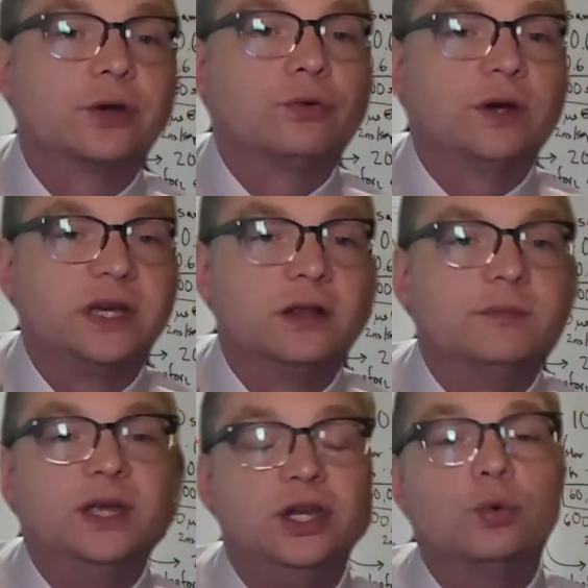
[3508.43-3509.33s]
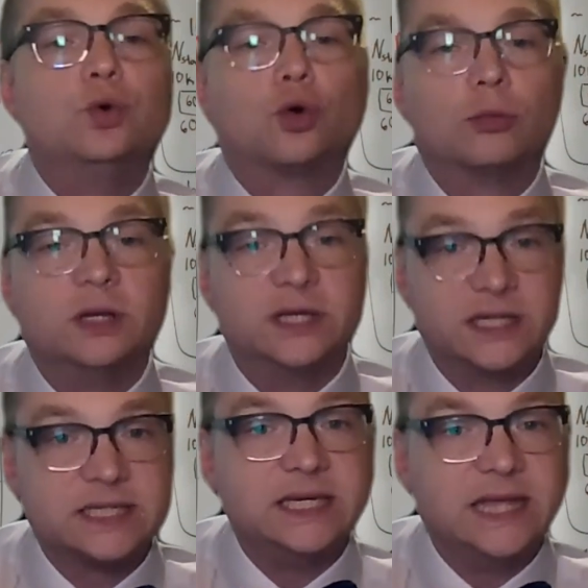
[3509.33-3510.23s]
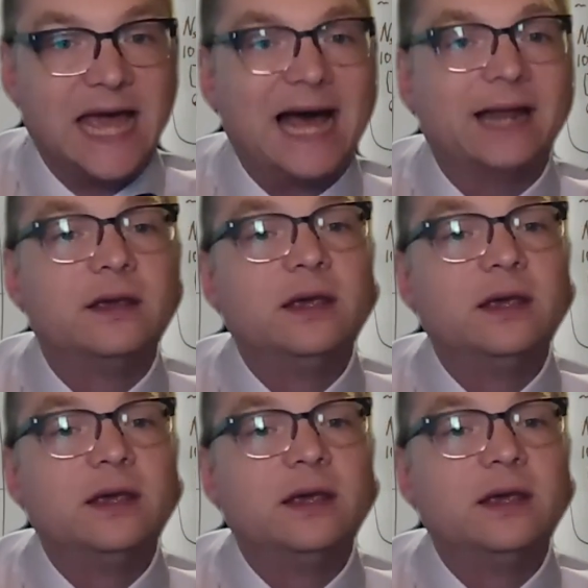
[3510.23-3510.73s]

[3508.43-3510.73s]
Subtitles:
curriculum than you would normally see that